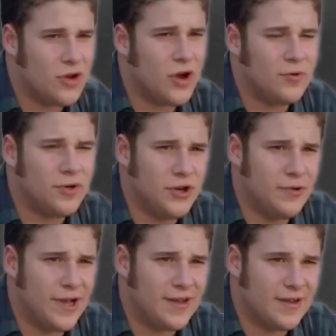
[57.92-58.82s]
Don't
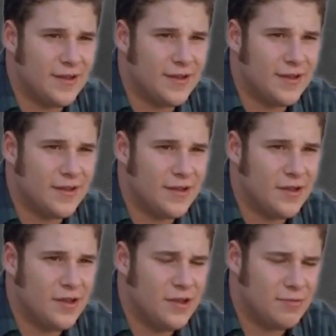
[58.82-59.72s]
do it.
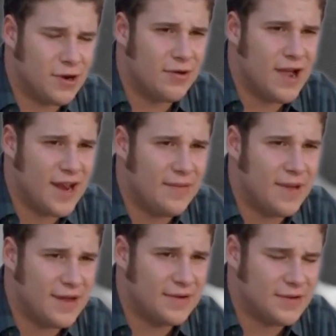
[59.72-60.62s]
You'll regret it,
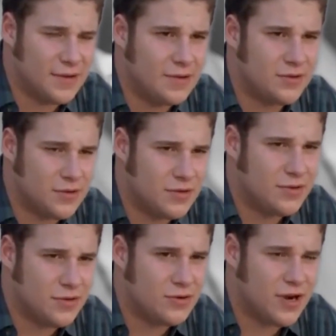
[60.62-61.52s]
man.
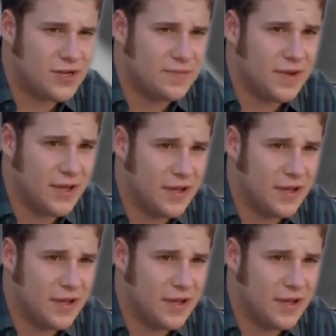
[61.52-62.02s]
Trust me.